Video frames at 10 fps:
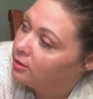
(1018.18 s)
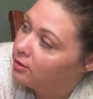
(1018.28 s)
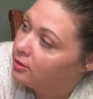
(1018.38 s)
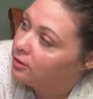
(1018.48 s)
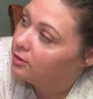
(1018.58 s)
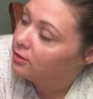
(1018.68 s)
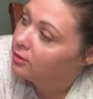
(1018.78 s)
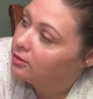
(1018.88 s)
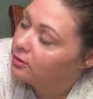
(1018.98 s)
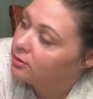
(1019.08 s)

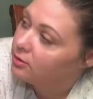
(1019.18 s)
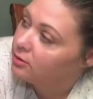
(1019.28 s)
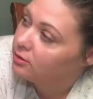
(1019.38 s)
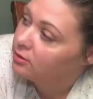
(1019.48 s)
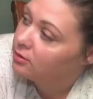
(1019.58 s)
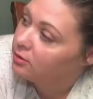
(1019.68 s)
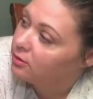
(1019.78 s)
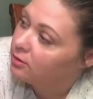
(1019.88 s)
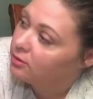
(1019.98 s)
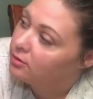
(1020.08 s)

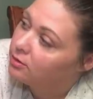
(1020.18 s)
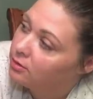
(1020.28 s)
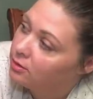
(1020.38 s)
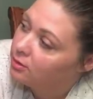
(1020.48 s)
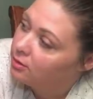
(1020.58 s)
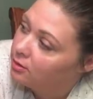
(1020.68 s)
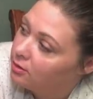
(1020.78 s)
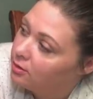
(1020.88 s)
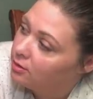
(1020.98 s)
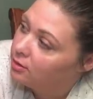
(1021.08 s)

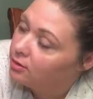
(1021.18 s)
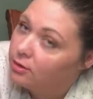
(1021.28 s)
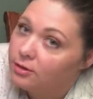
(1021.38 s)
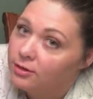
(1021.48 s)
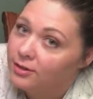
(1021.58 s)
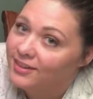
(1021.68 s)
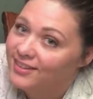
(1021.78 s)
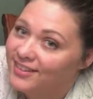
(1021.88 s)
This person isn't speaking.